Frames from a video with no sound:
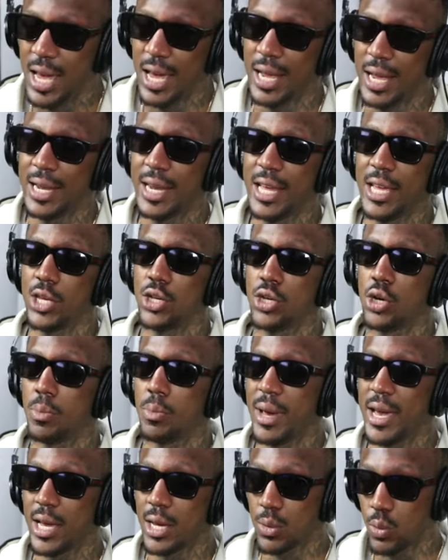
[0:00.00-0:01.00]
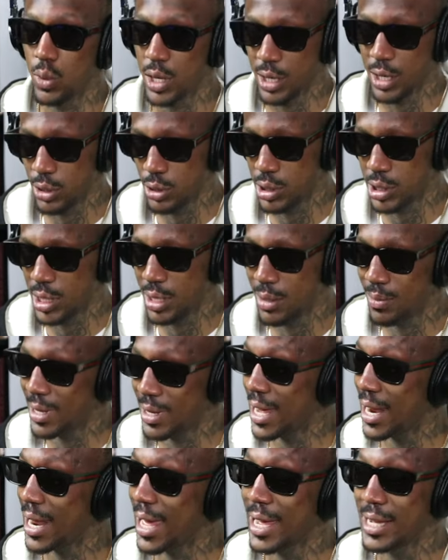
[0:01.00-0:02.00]
and then you going to make them want to do something.
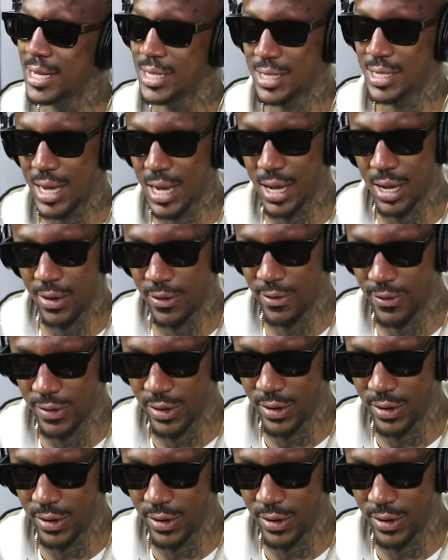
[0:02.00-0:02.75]
That ain't safe.